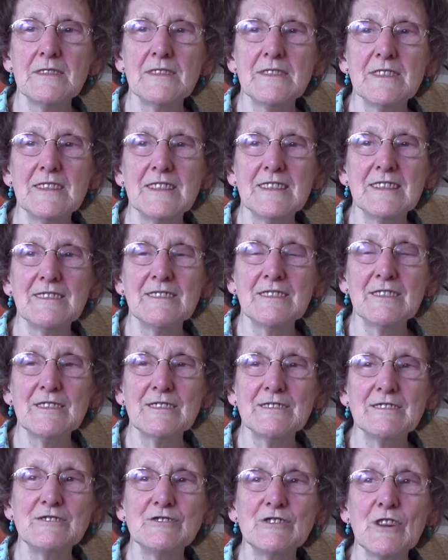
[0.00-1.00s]
the,
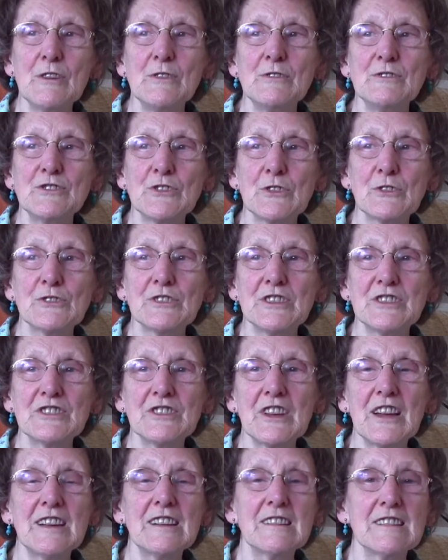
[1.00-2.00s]
and down, sort of
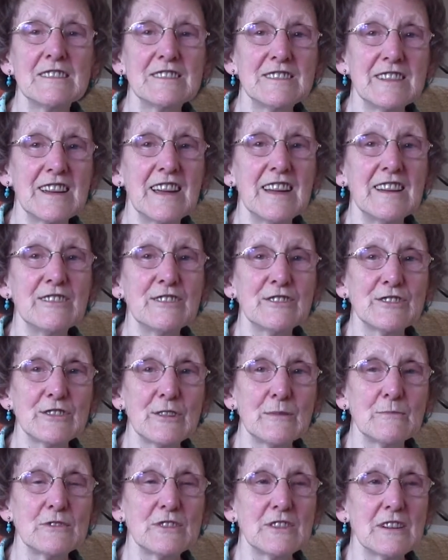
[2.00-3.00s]
cycling together
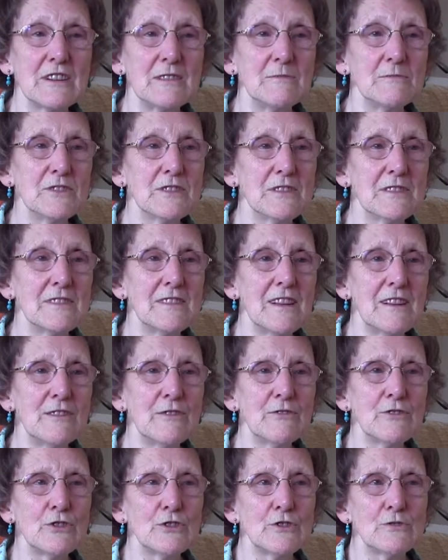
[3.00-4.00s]
sometimes, and, and
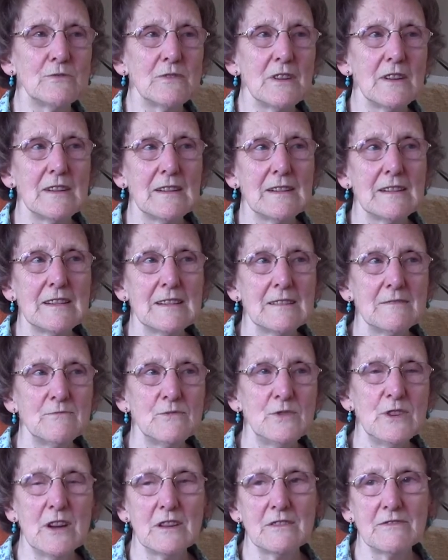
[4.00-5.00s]
of course
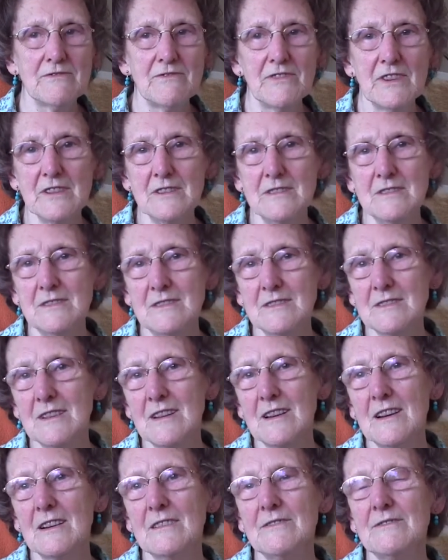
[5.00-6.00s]
we had fun and
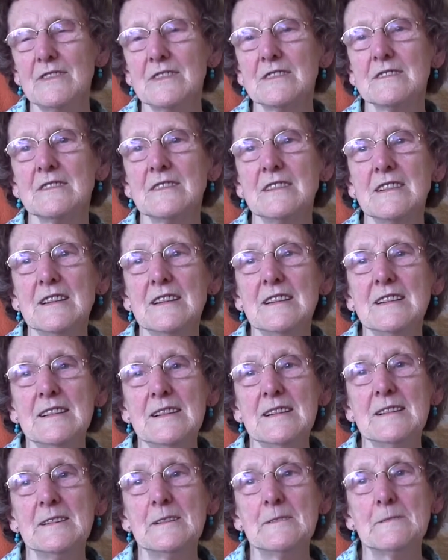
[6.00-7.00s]
laugh and.
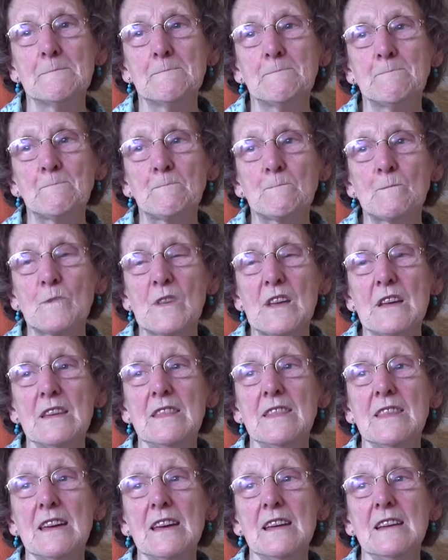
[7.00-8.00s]
Um,
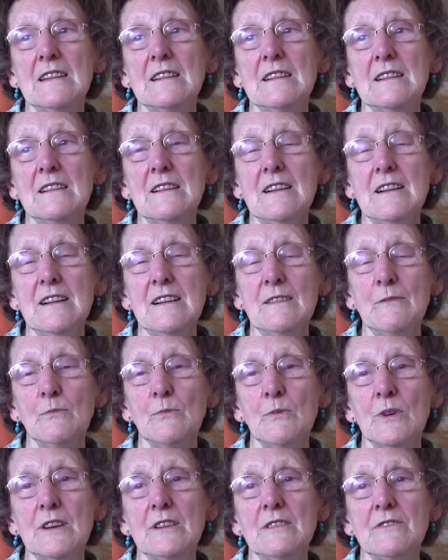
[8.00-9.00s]
and then
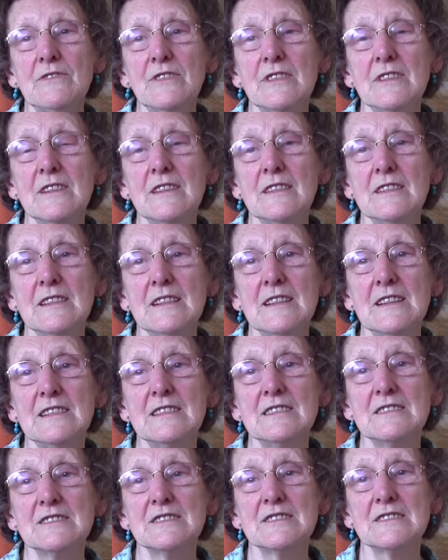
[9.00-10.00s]
one of the, the
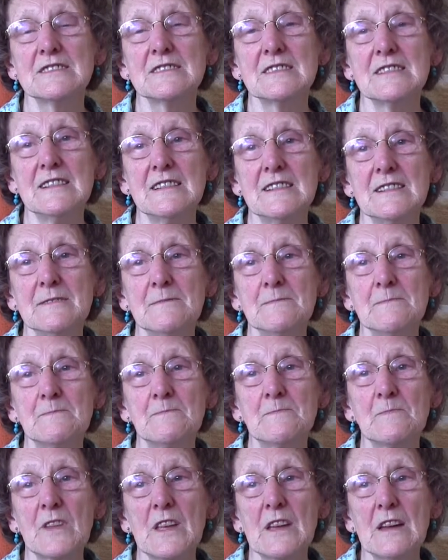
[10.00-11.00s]
ladies
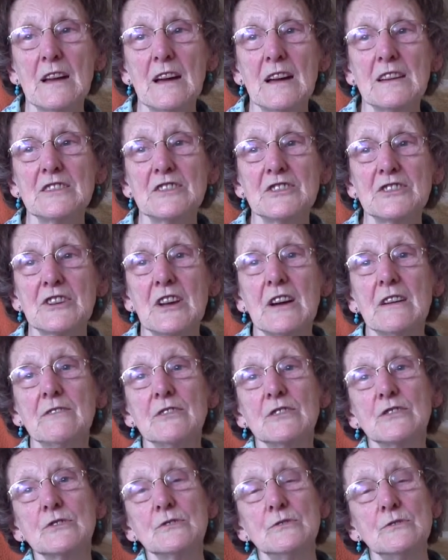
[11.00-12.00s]
um, I
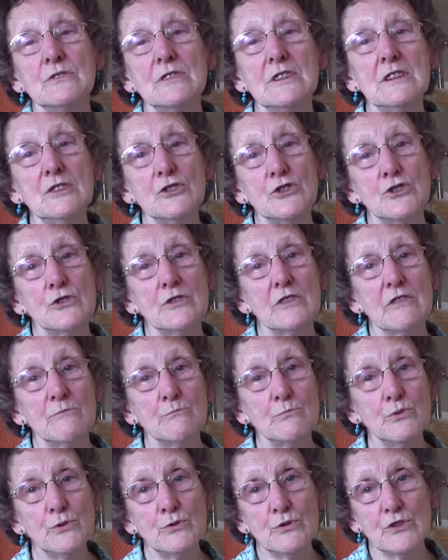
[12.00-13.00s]
discovered who really should
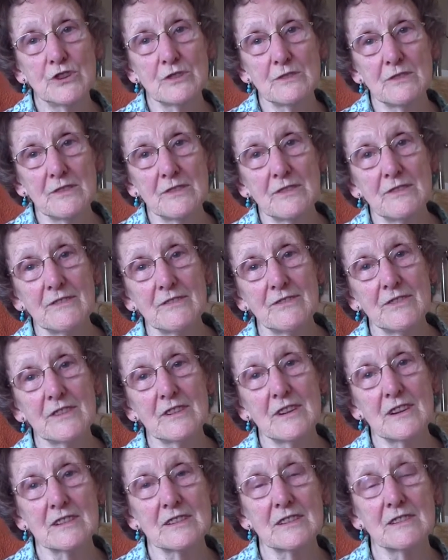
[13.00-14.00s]
have booked
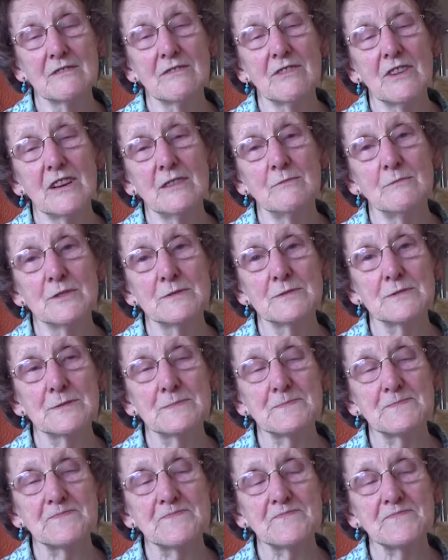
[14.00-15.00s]
for her confinement